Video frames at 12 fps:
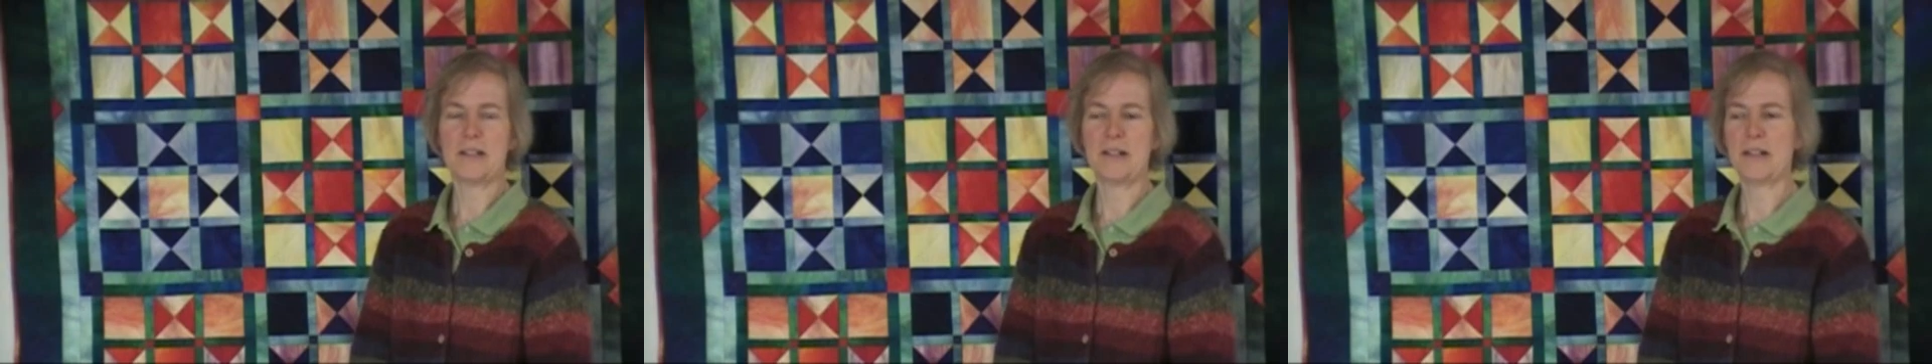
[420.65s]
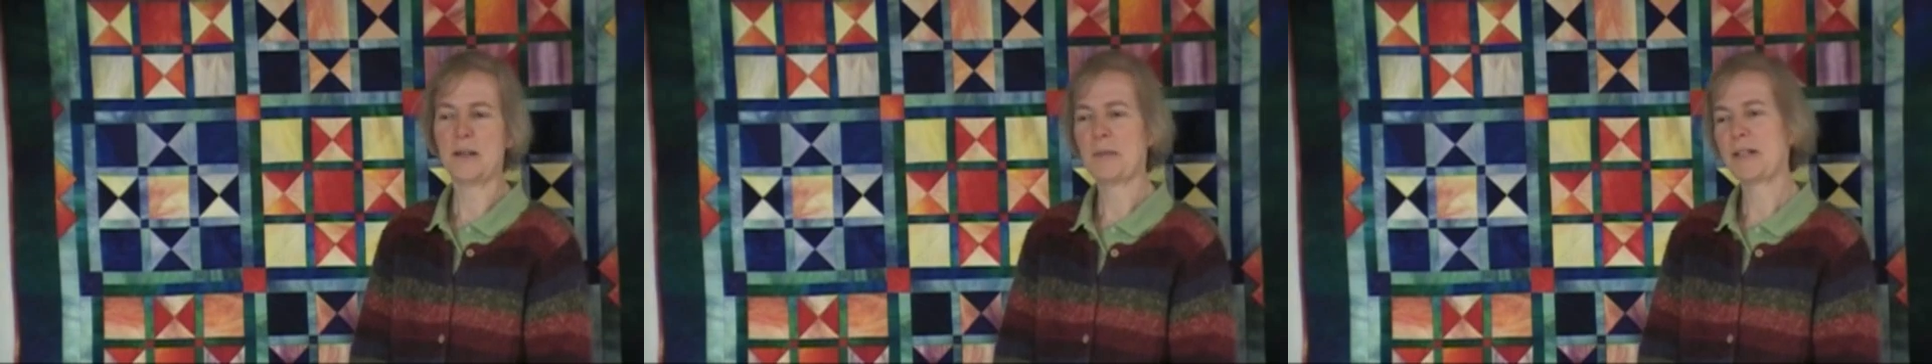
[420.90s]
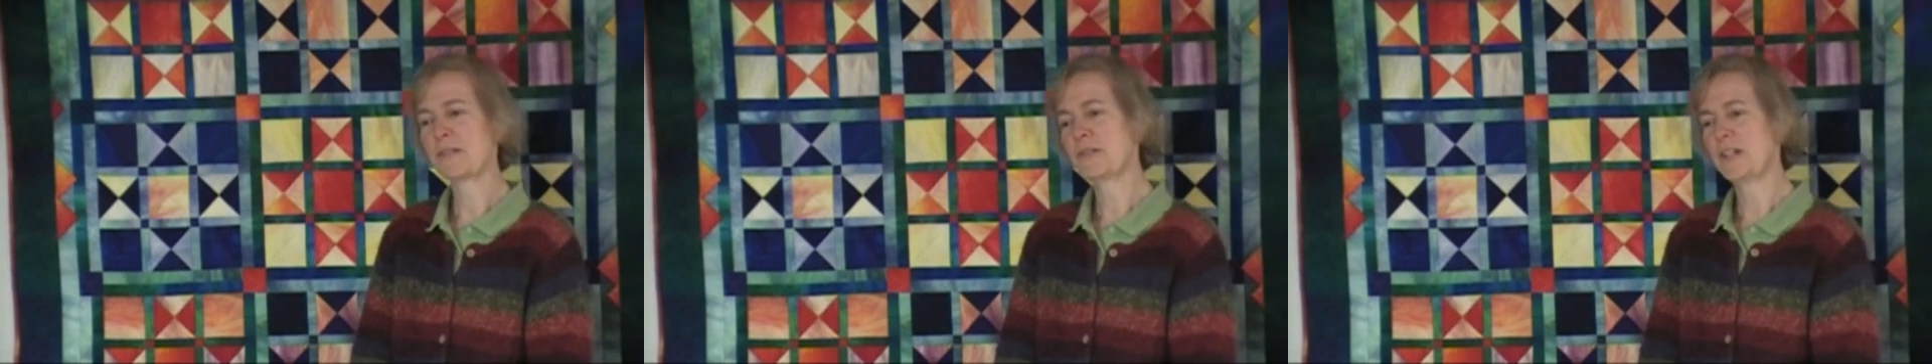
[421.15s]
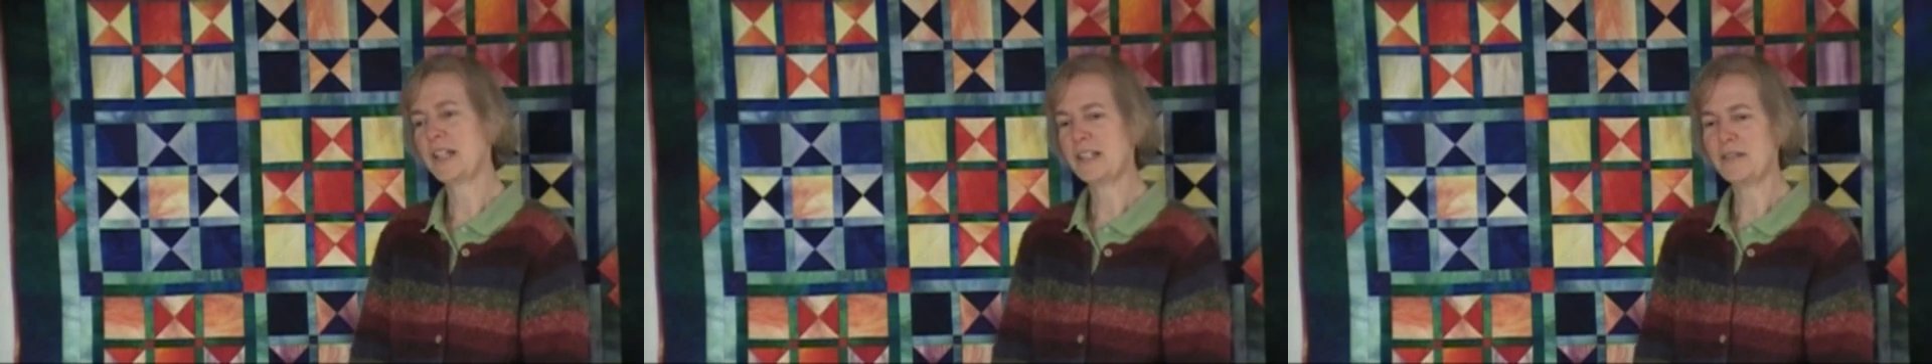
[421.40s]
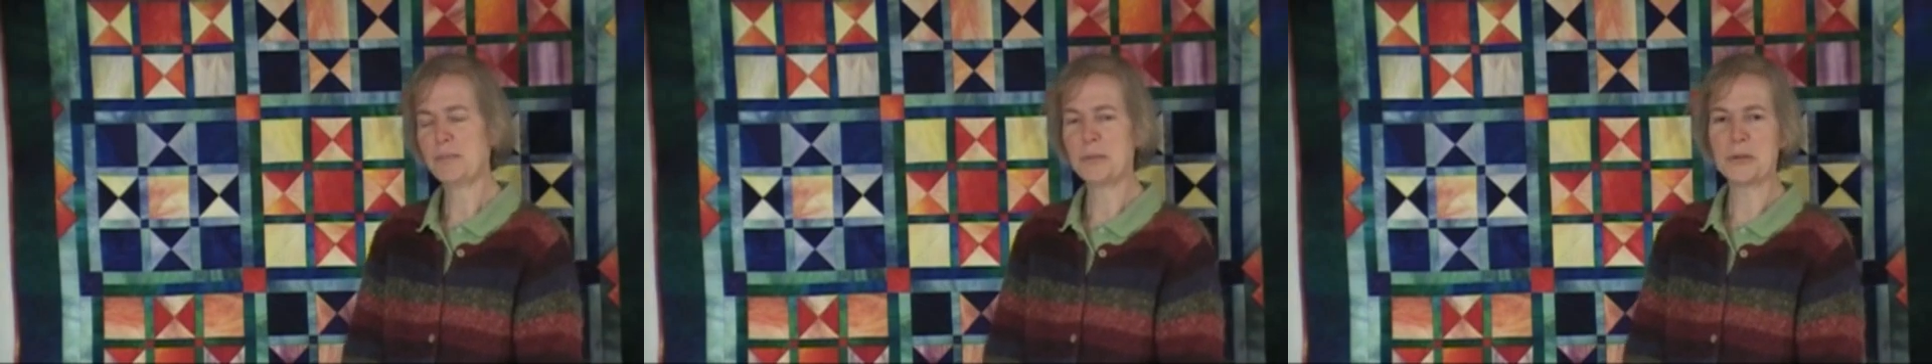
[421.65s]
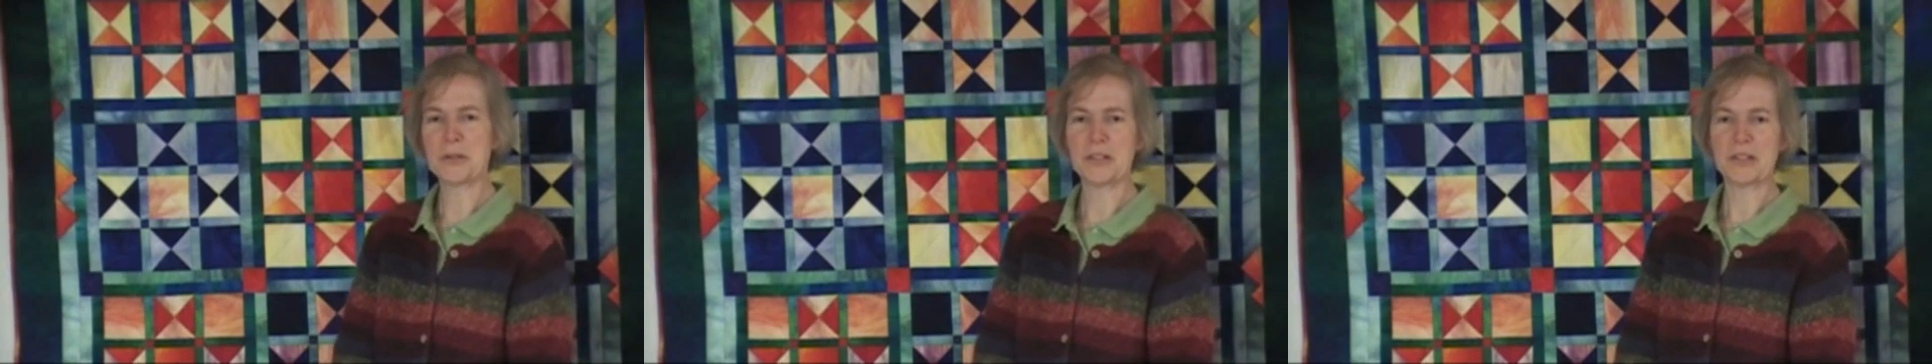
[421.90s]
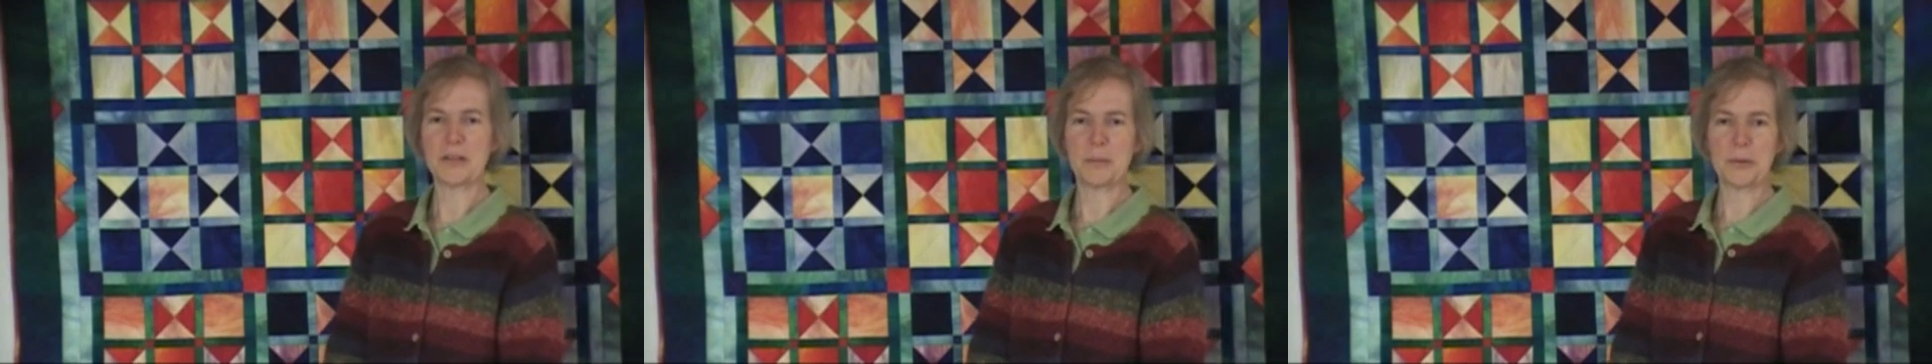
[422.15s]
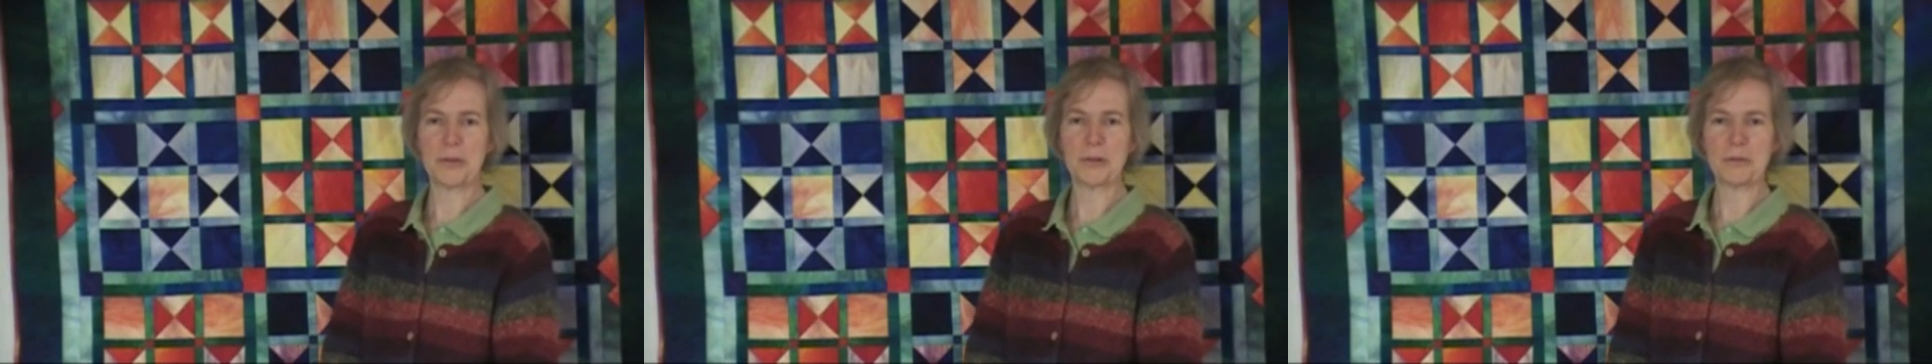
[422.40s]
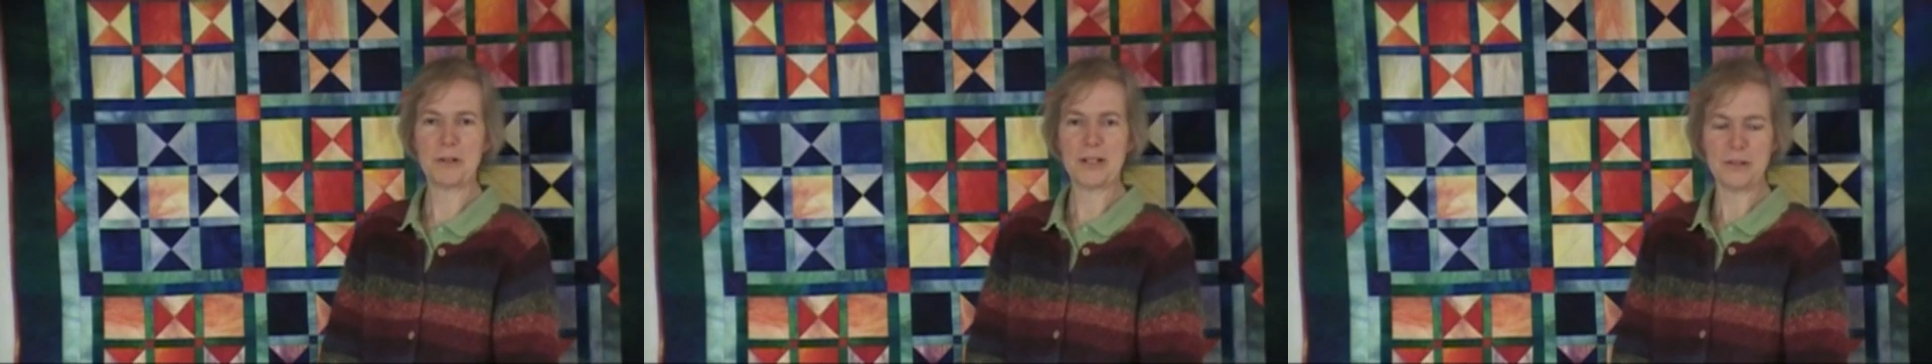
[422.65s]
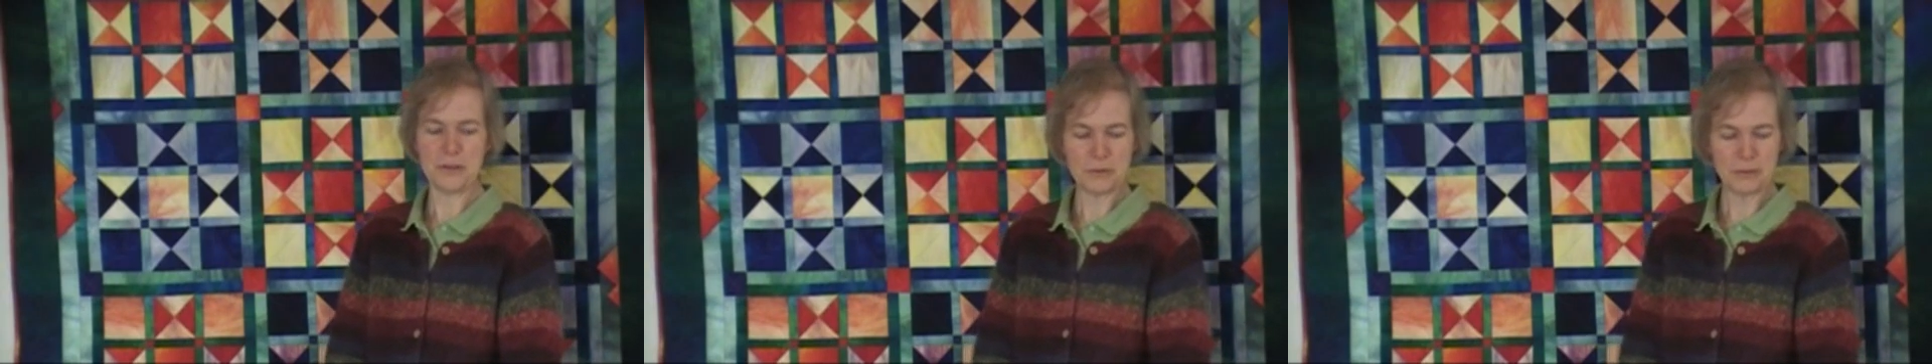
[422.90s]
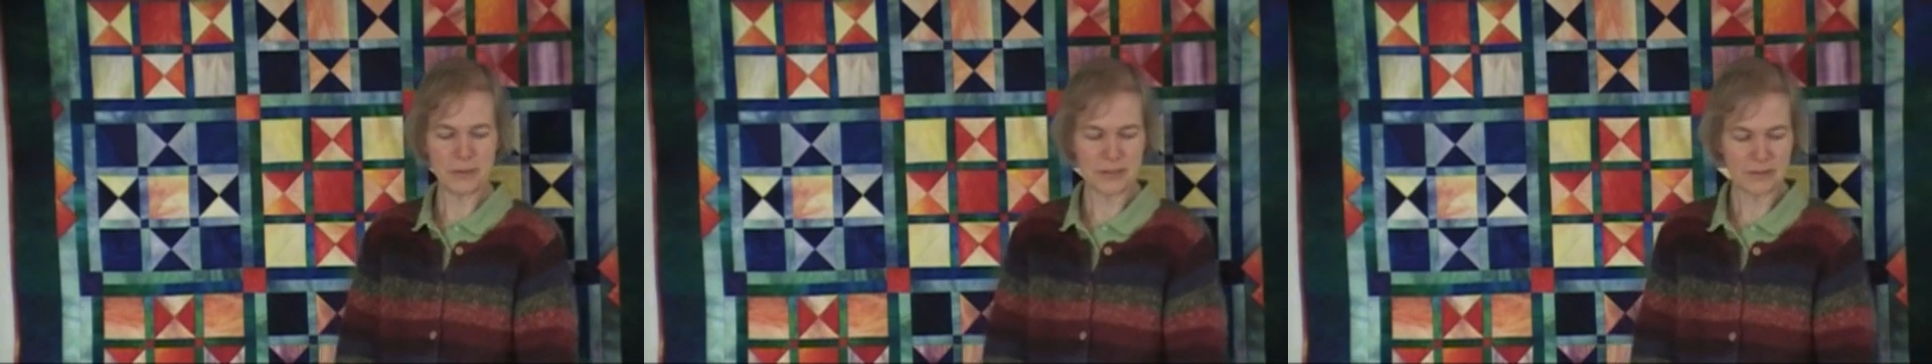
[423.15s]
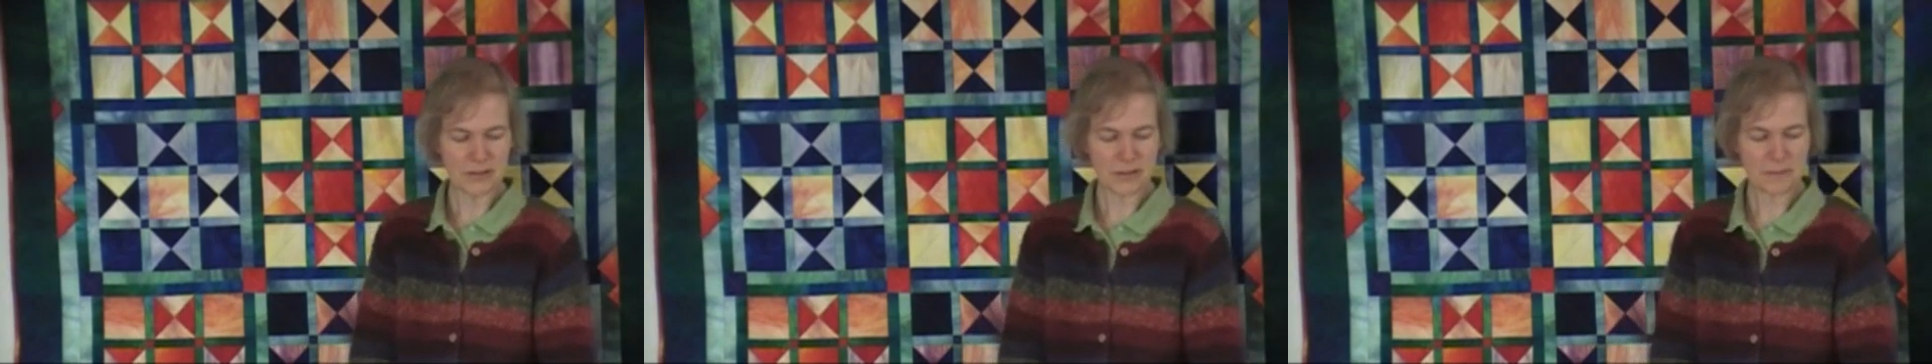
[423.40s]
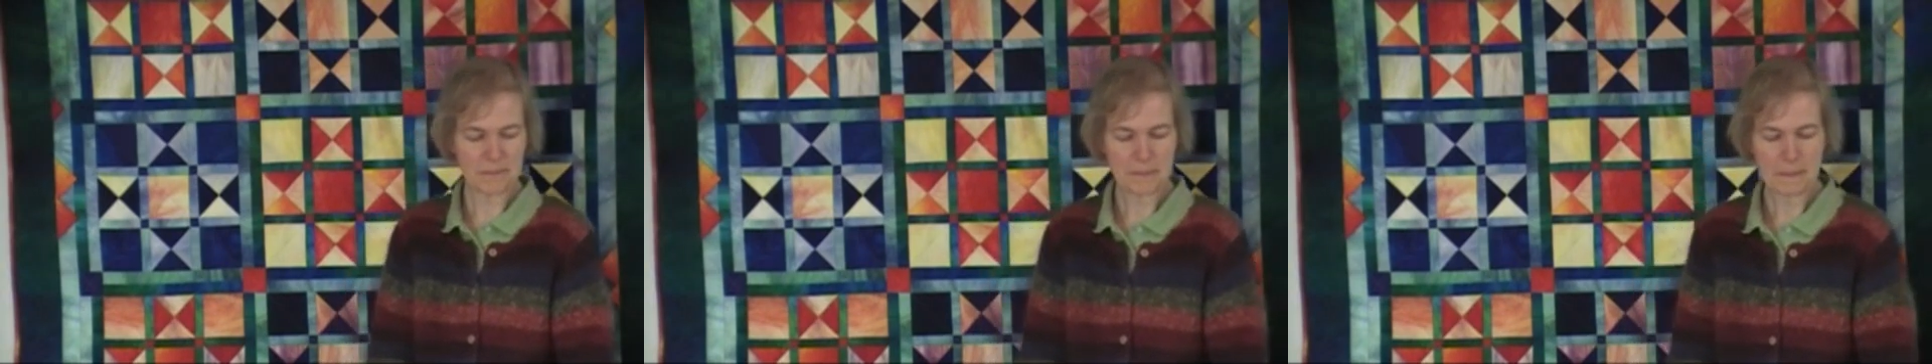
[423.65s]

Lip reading: learning about creative borders to put around your quilts.